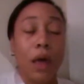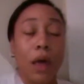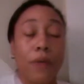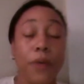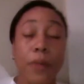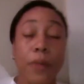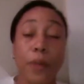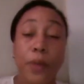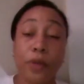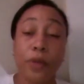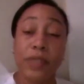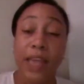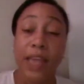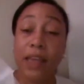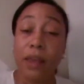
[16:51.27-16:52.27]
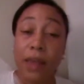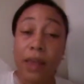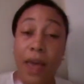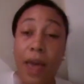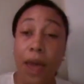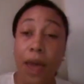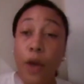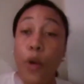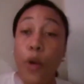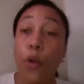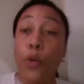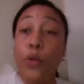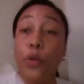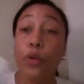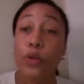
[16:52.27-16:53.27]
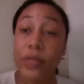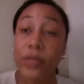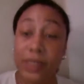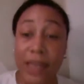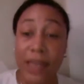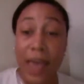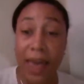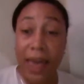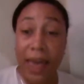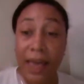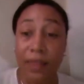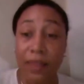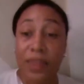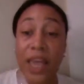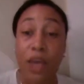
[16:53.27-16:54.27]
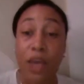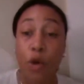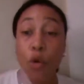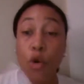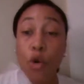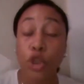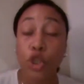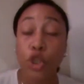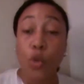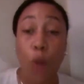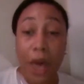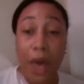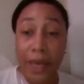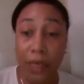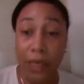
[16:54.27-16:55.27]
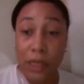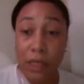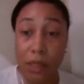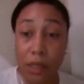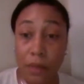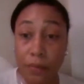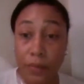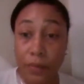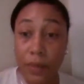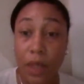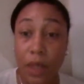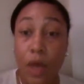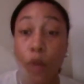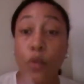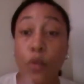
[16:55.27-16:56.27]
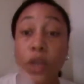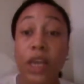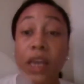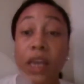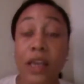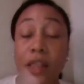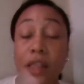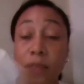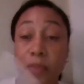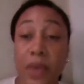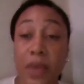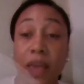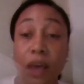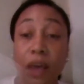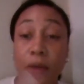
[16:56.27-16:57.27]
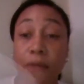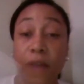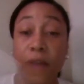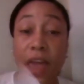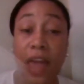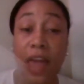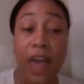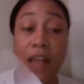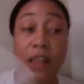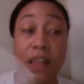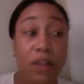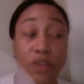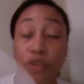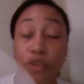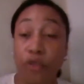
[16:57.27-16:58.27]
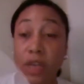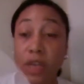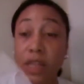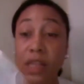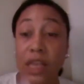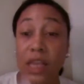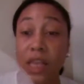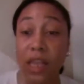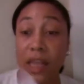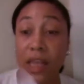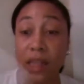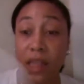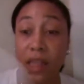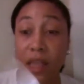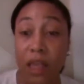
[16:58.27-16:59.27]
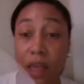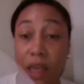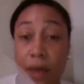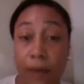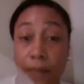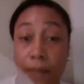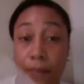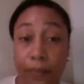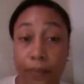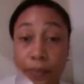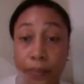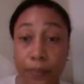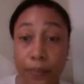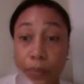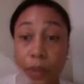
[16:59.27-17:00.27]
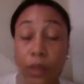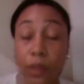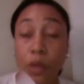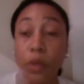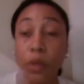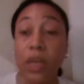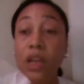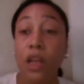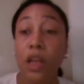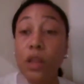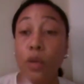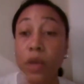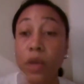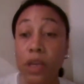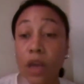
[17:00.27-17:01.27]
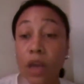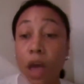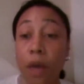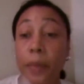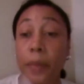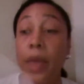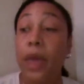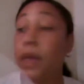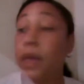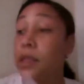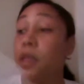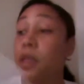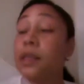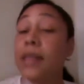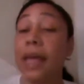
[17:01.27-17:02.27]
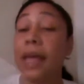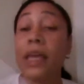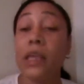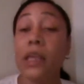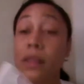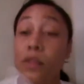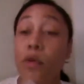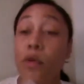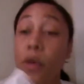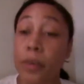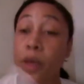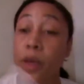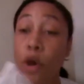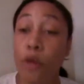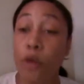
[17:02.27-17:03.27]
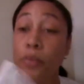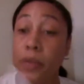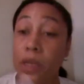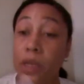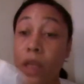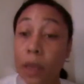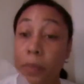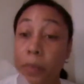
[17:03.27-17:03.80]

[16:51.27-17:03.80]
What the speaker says: bodega guy who said they called twice with his big fat ass attorney sitting next to him. So he done lawyered up. It looks like his store be opening up